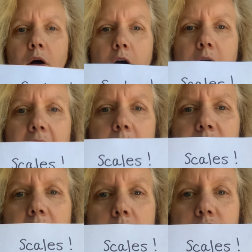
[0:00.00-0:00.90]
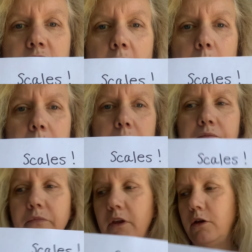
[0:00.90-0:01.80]
All right, so
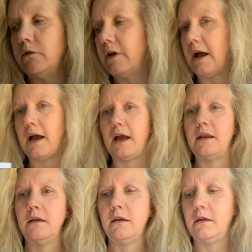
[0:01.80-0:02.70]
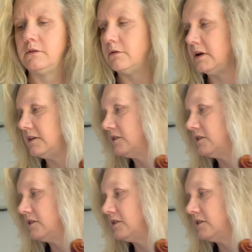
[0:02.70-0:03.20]
you've got three